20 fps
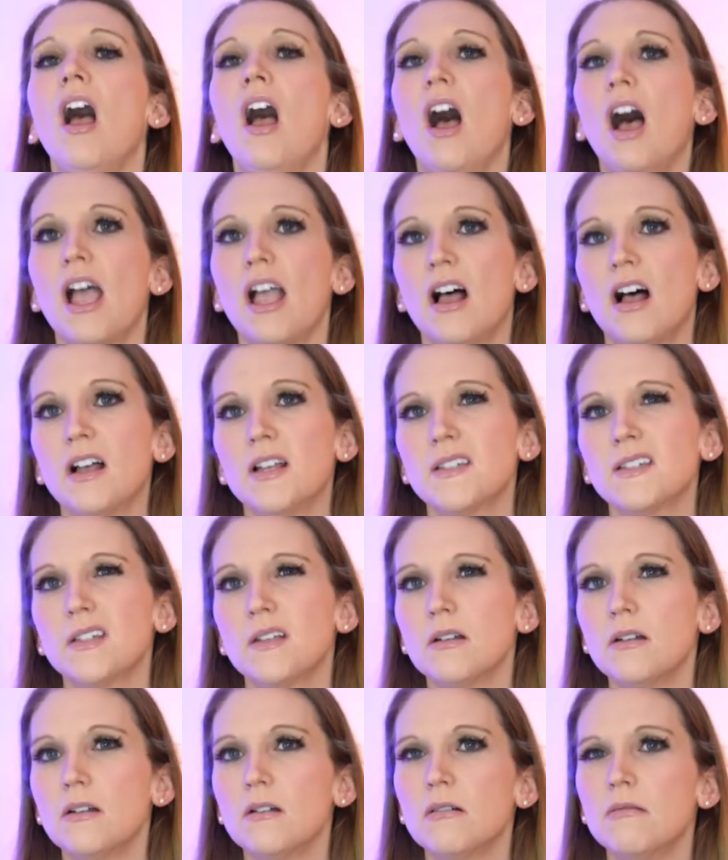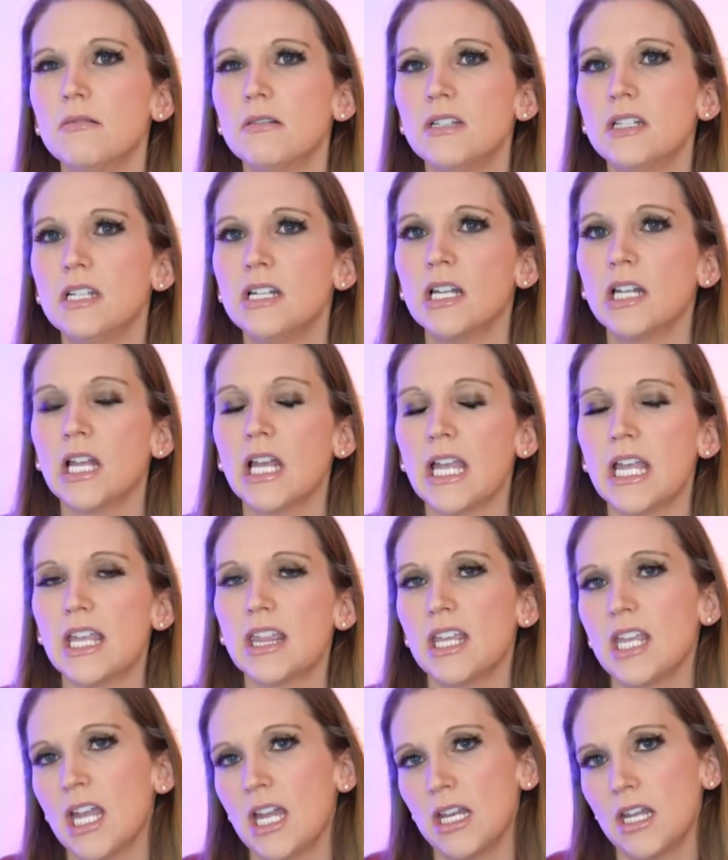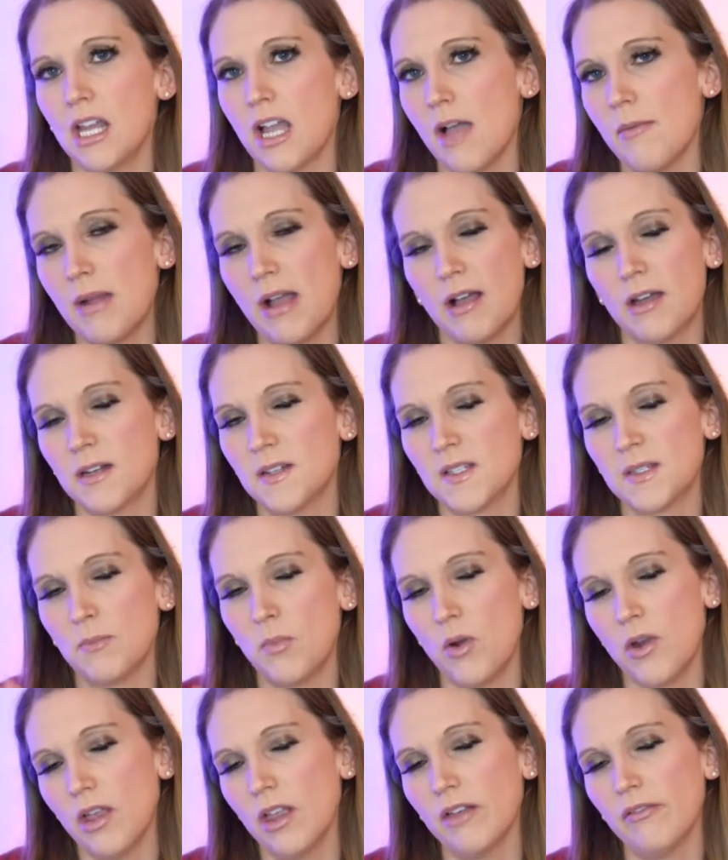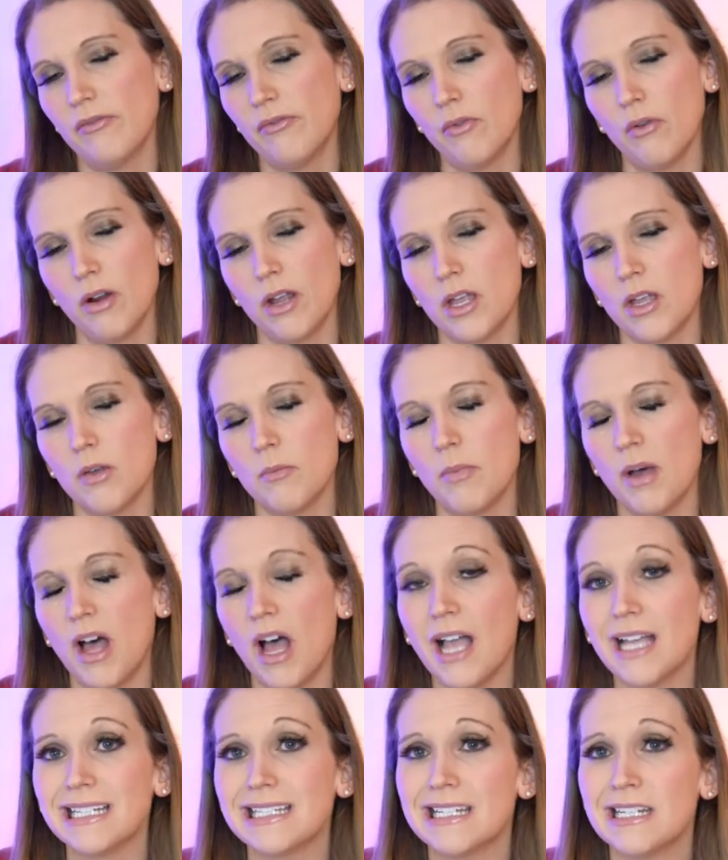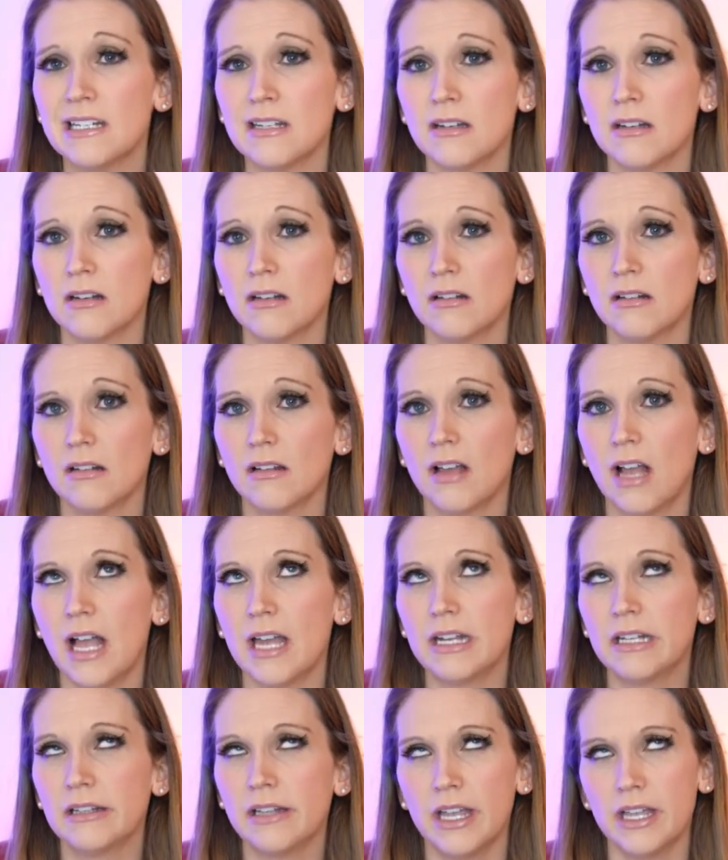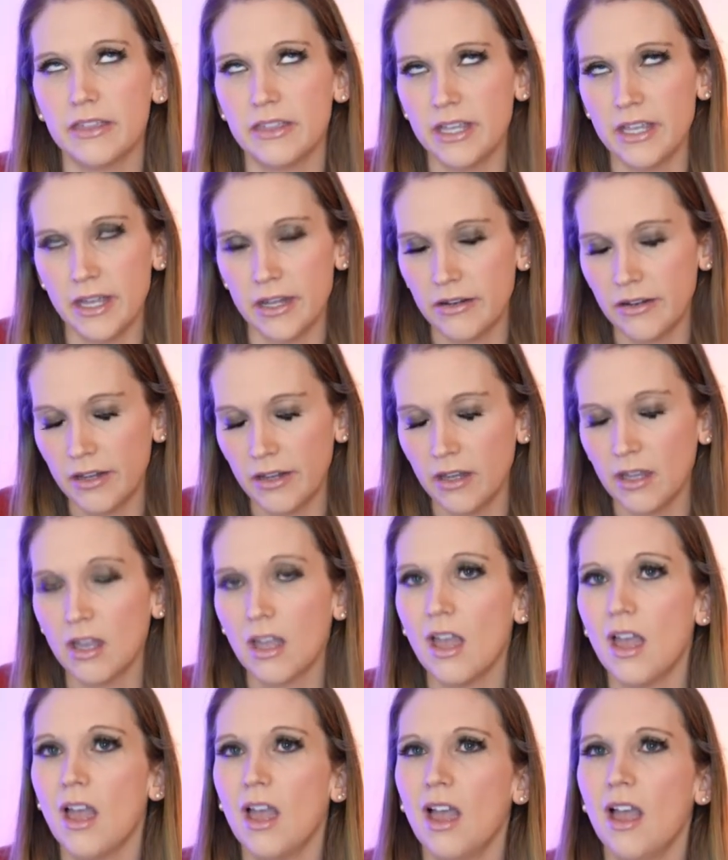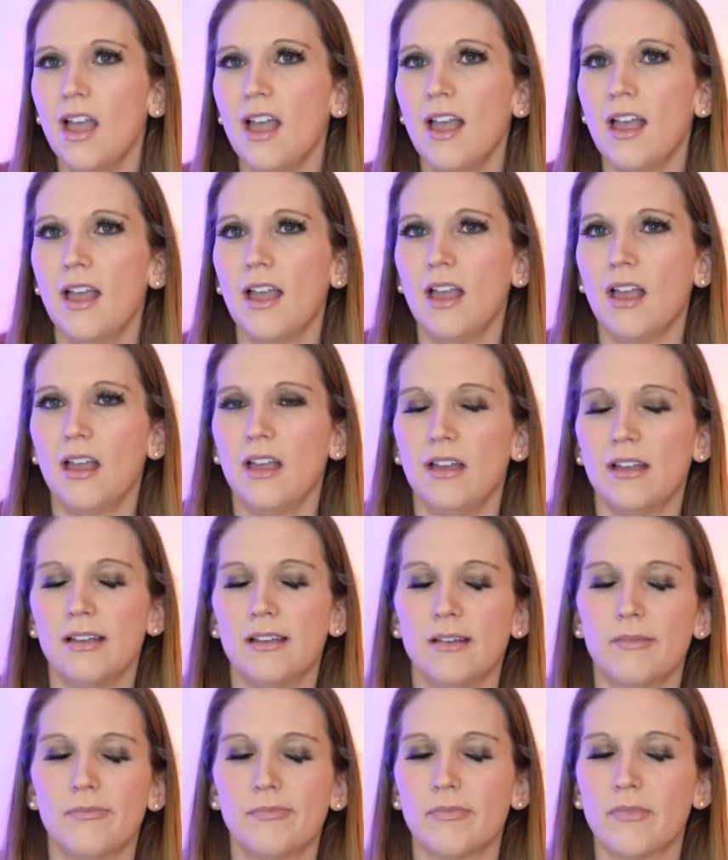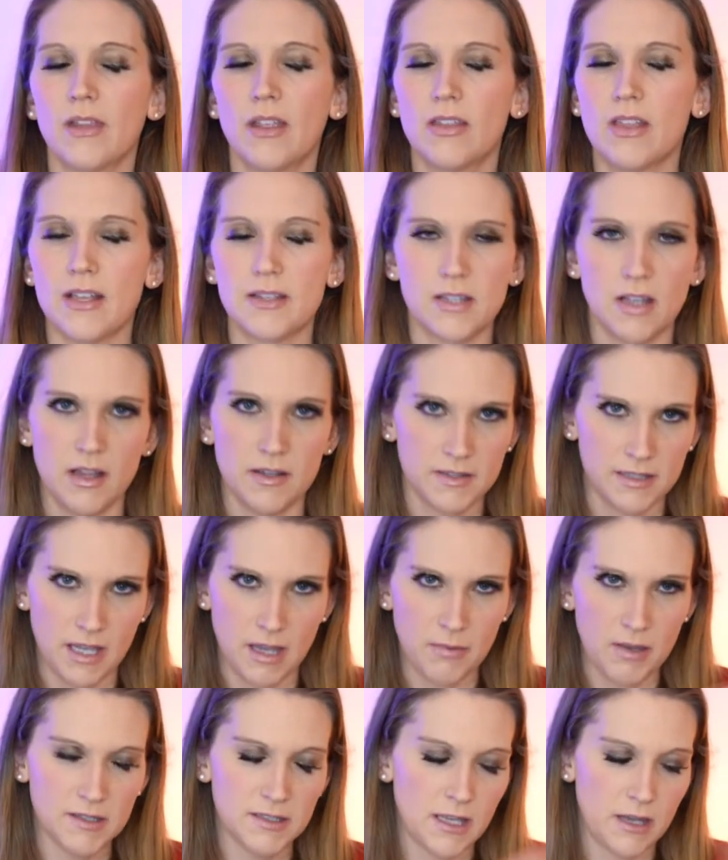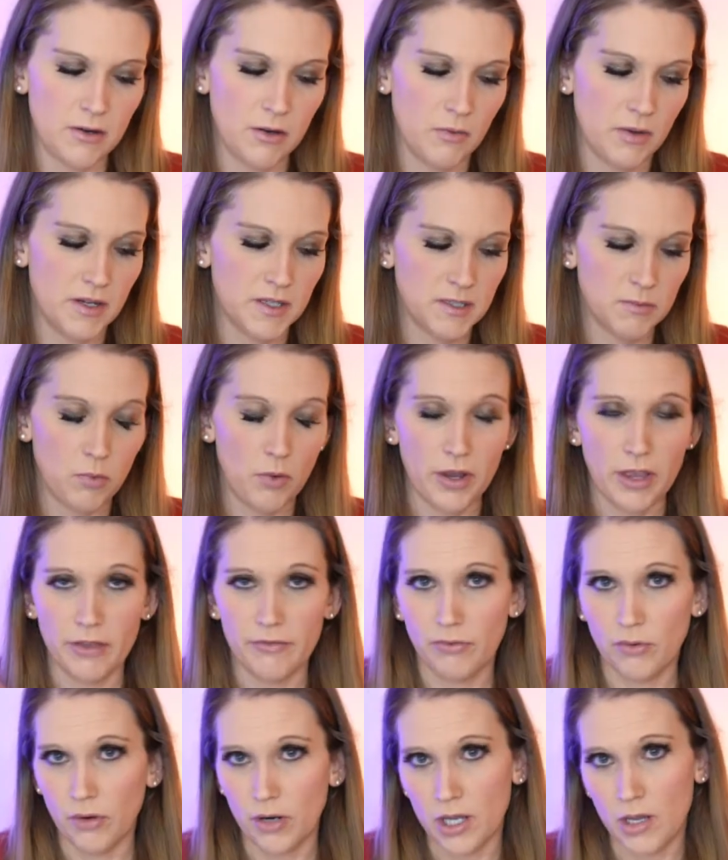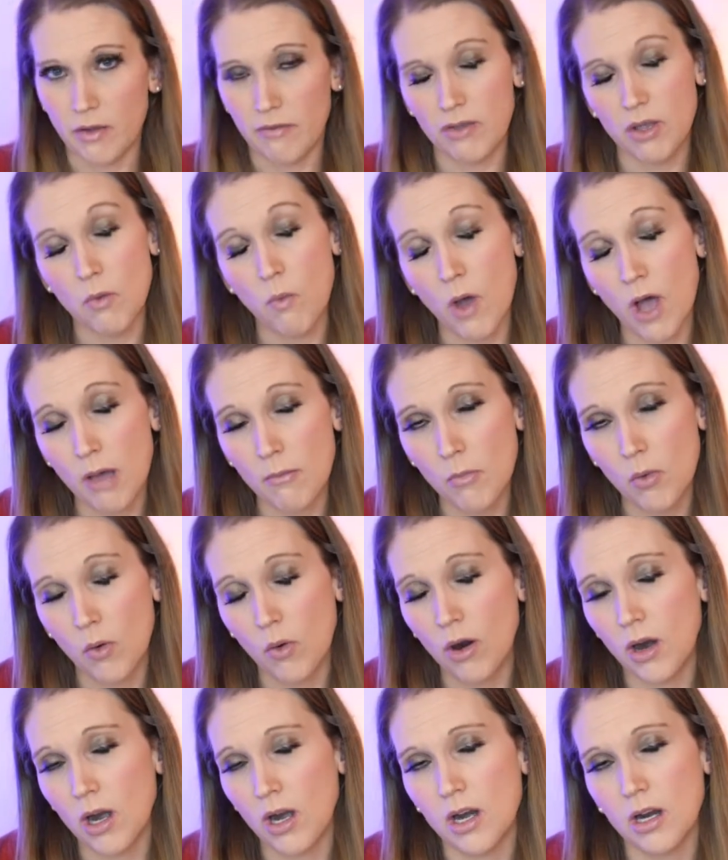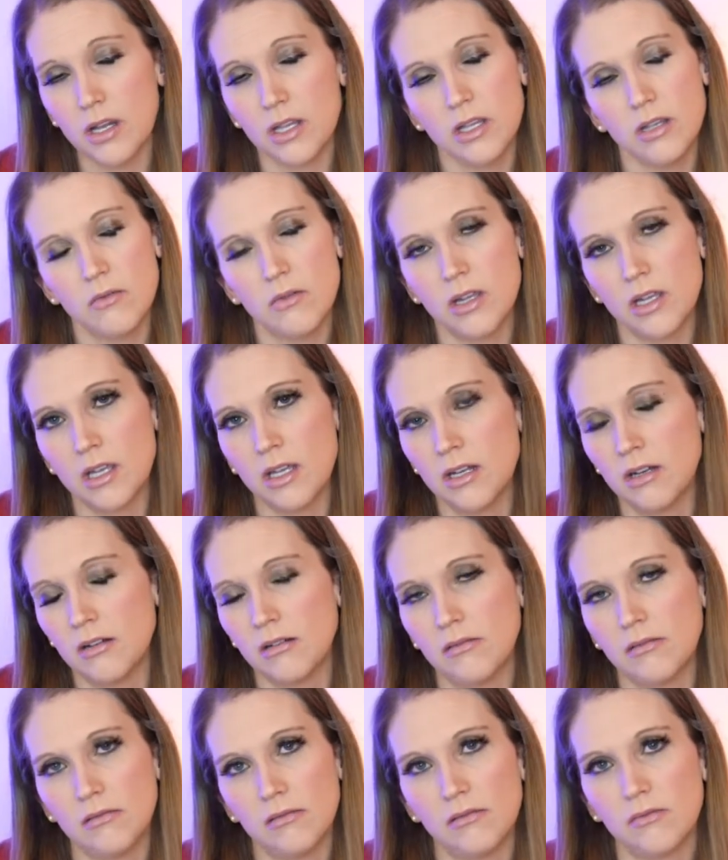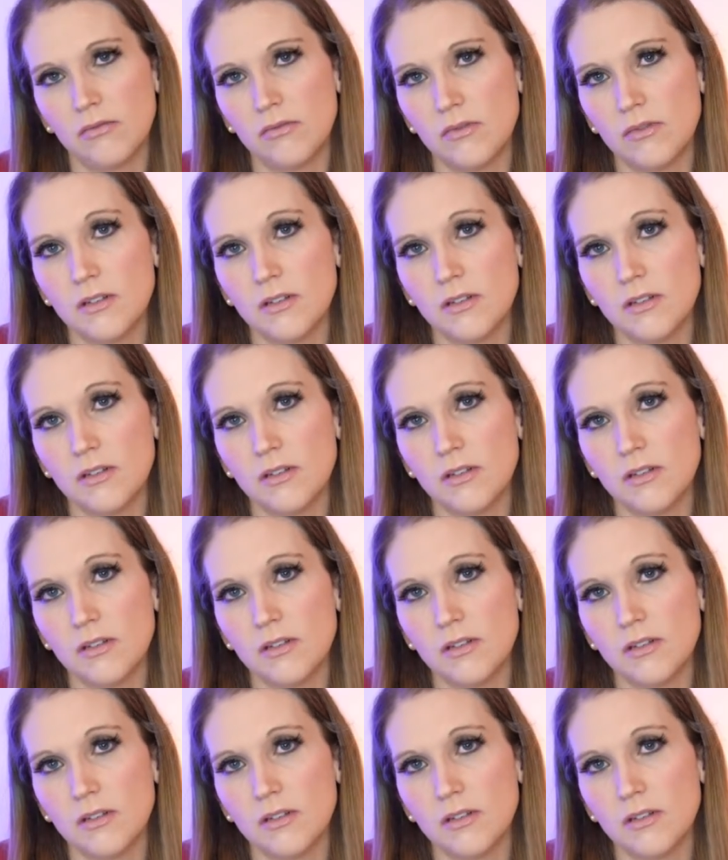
I also didn't like the ending. I'm not gonna spoil it for you, but I didn't, I didn't like the ending. That's all I'll say, because I don't wanna spoil it for you. If you want more, you can